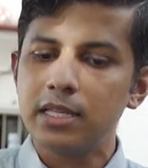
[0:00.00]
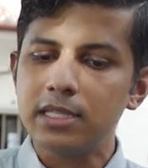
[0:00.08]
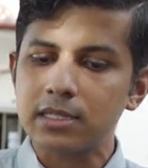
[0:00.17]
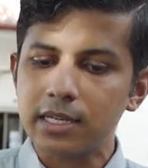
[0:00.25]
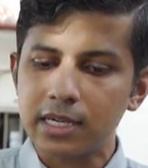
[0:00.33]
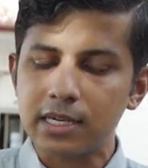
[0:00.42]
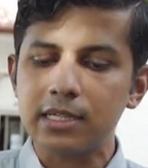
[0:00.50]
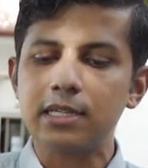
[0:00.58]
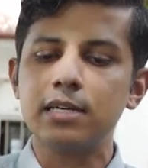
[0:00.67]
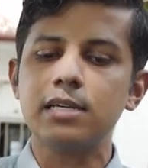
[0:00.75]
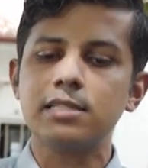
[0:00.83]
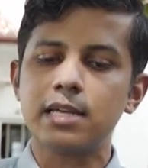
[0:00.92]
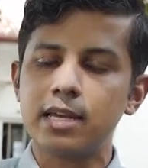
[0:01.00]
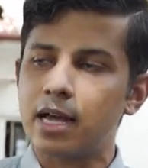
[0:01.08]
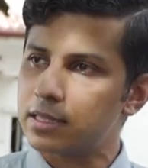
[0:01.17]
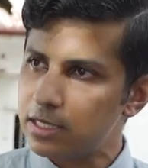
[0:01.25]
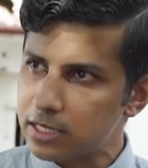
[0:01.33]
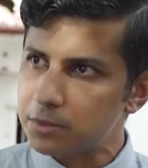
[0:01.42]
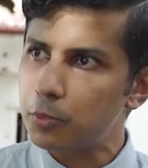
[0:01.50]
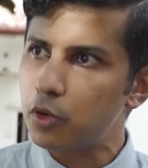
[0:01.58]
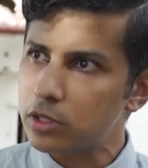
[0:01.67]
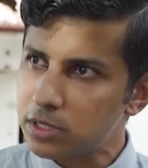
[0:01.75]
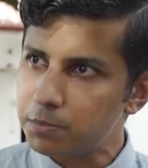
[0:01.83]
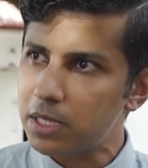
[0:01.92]
these cricketers and other
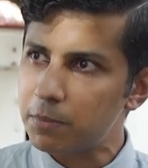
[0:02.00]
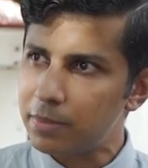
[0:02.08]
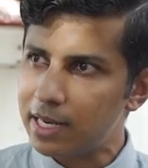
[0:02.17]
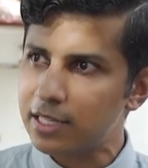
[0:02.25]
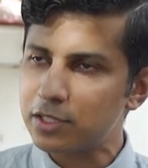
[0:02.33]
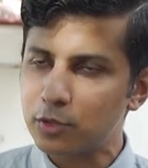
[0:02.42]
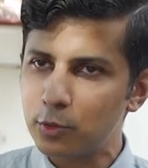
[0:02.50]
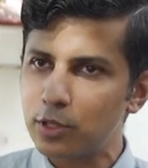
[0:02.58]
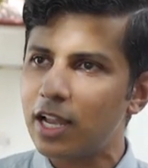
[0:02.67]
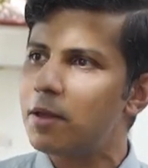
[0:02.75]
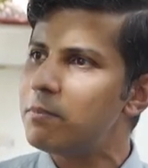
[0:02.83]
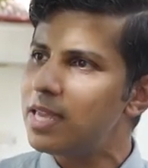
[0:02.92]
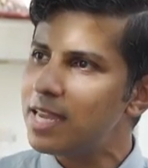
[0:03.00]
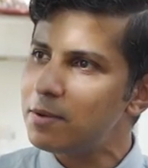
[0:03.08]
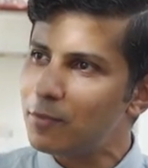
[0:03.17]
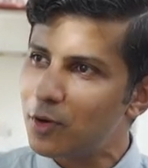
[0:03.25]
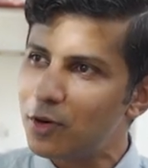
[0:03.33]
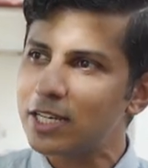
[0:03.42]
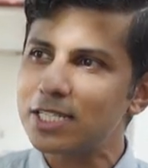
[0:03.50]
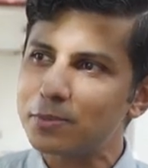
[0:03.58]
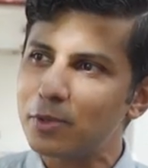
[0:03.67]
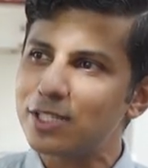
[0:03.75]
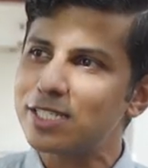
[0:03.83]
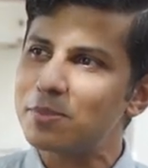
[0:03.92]
sports people at school are being more
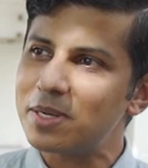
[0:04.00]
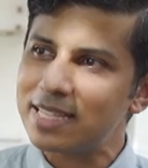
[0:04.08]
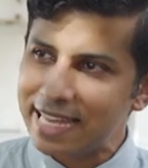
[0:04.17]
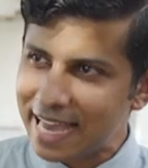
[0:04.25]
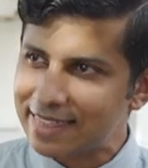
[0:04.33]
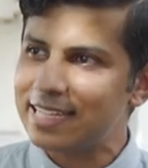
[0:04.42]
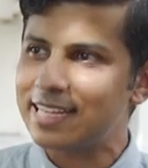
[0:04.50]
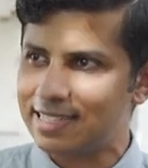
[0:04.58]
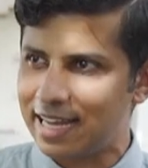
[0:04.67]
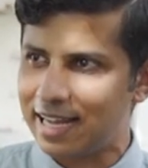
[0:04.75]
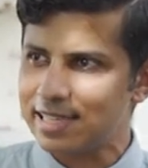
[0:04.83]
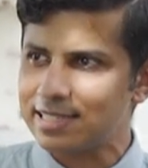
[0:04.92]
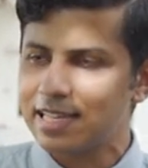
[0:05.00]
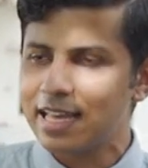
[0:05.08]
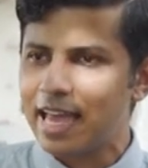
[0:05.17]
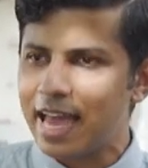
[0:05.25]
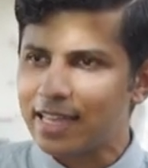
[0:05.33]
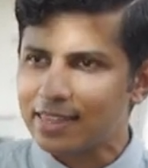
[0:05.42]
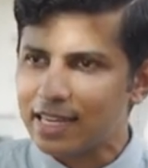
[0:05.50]
responsible than the adults. Yeah.